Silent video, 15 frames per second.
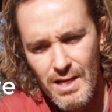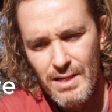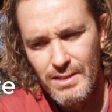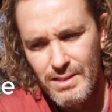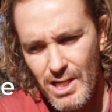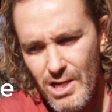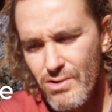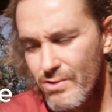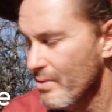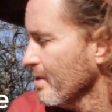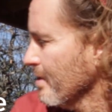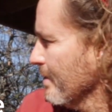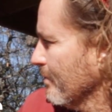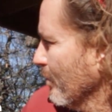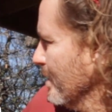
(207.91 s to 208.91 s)
So,
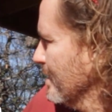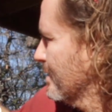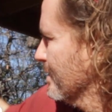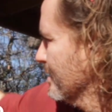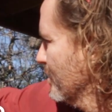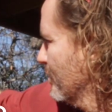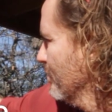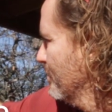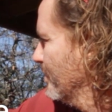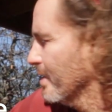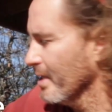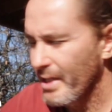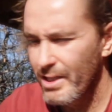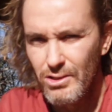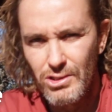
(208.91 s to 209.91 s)
for instance, it could be the
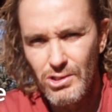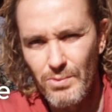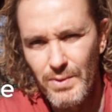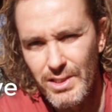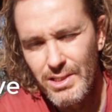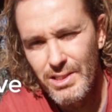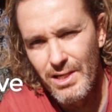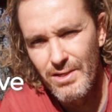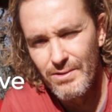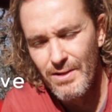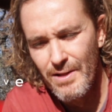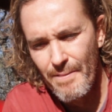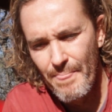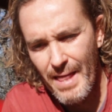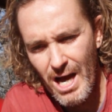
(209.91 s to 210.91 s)
kill switch. So
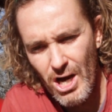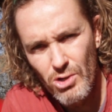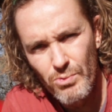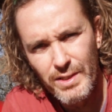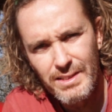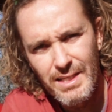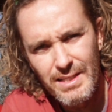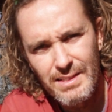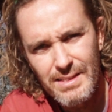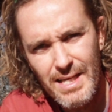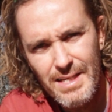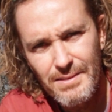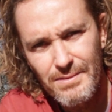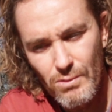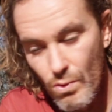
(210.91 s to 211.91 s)
how do we test that?